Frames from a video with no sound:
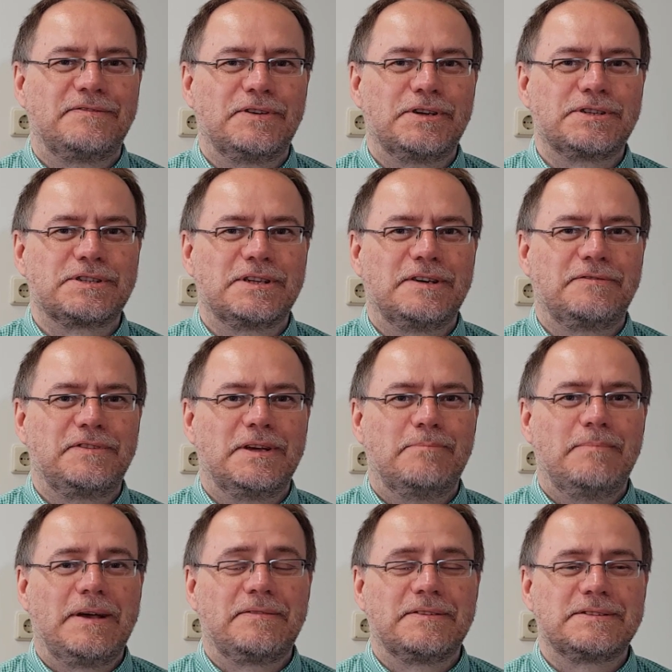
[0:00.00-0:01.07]
version of your
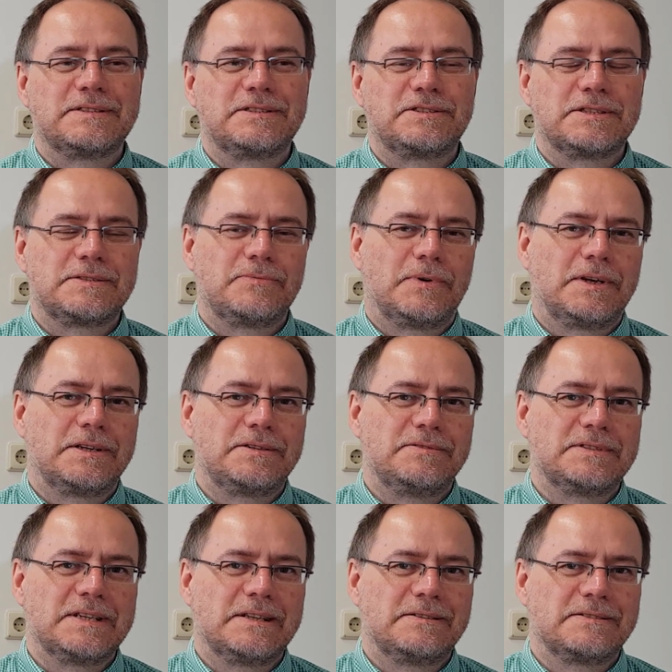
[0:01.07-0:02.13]
methods in just one or two
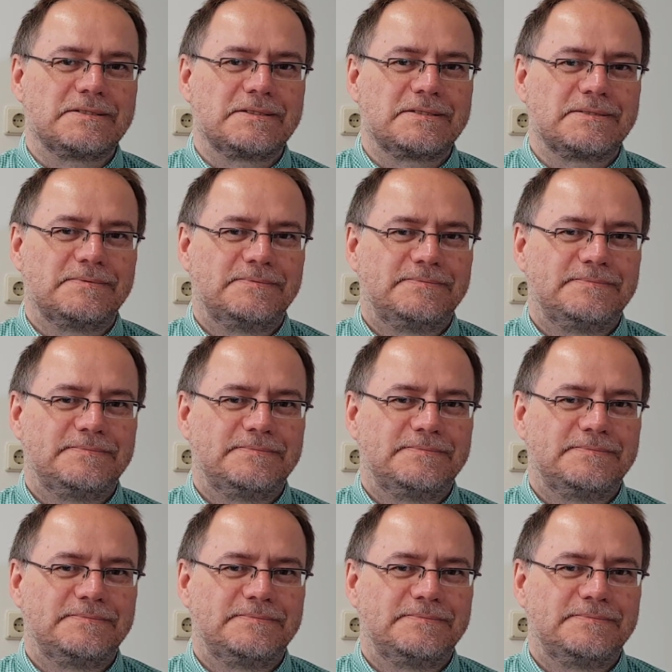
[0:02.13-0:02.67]
sentences.